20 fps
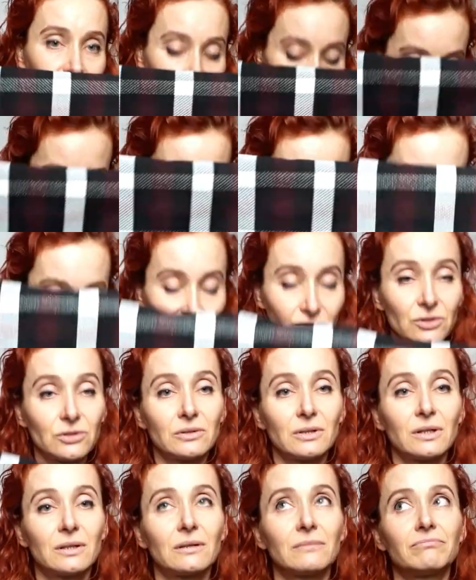these
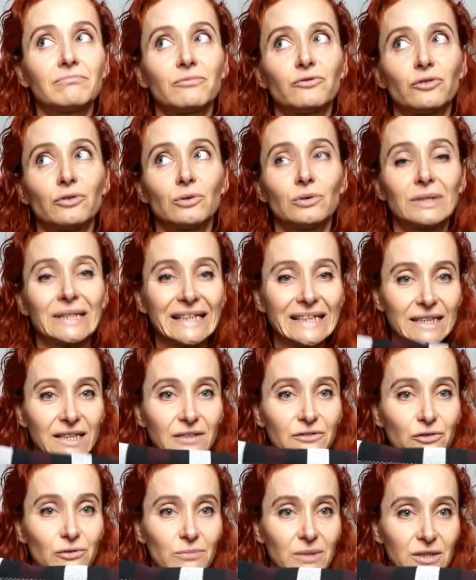two are for
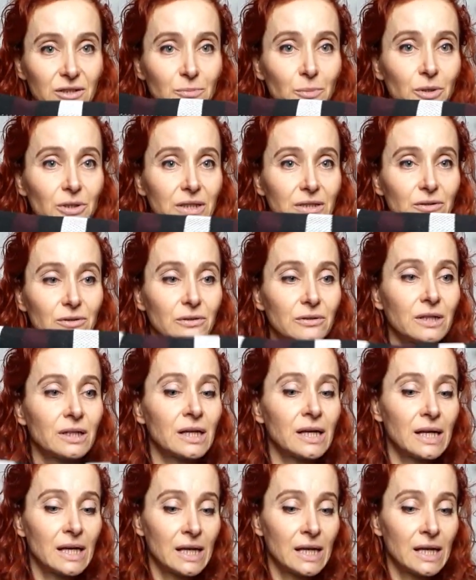Lily, for my smaller dog.